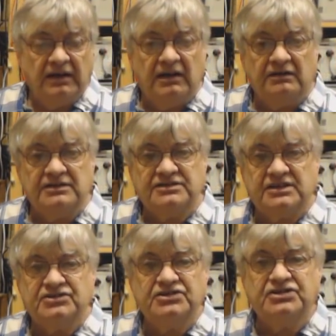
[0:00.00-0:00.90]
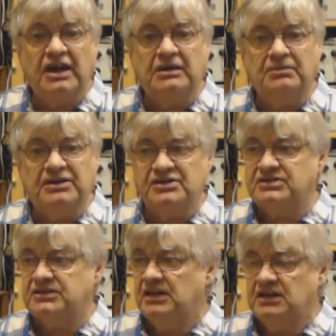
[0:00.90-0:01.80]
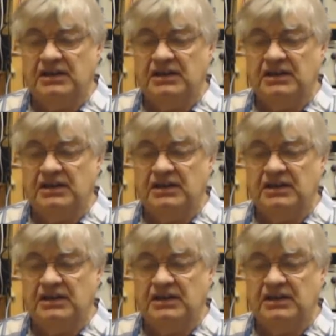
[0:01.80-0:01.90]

You know, it's such a shame because